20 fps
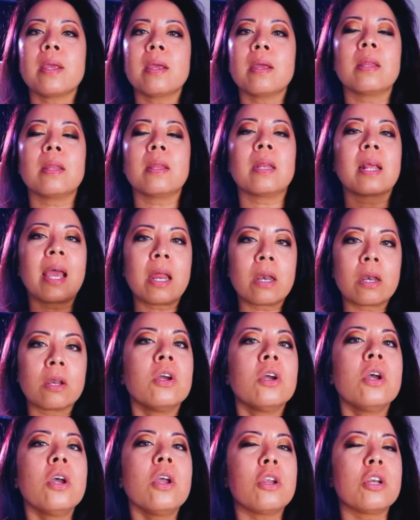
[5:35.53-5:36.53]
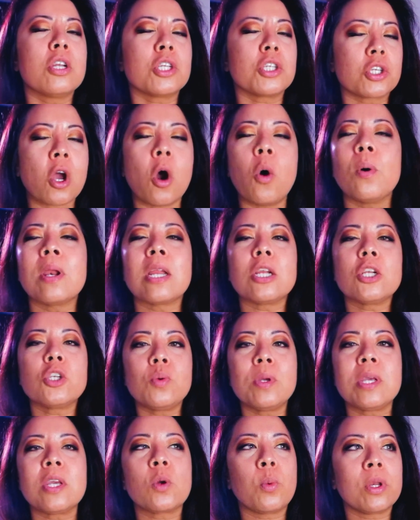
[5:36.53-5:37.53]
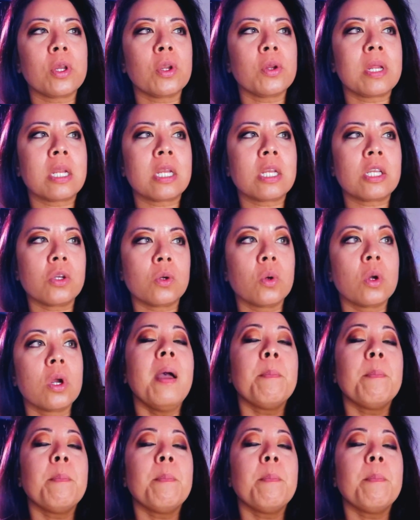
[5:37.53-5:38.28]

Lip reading: And then again, you just go in and tweak when you need to.